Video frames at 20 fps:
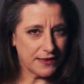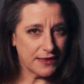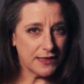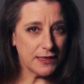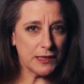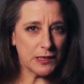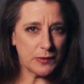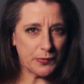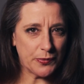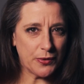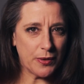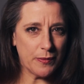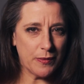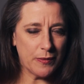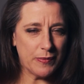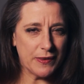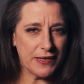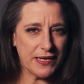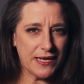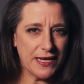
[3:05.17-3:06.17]
is
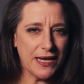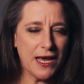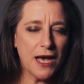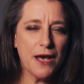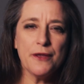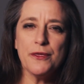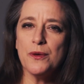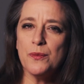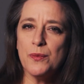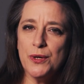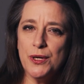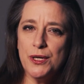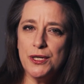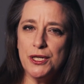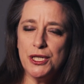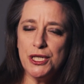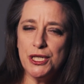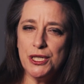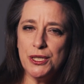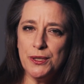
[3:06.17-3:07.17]
probably the
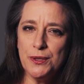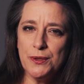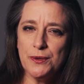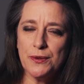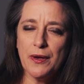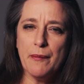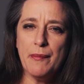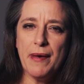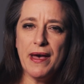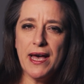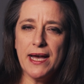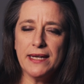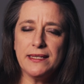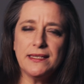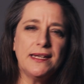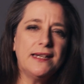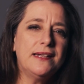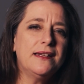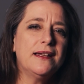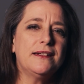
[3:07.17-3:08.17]
word too, but
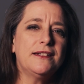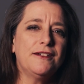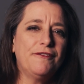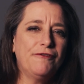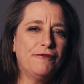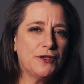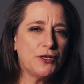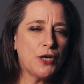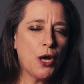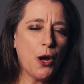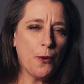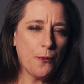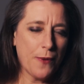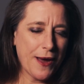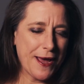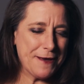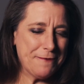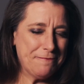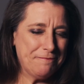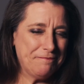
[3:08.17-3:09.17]
in a different
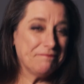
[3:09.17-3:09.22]
way.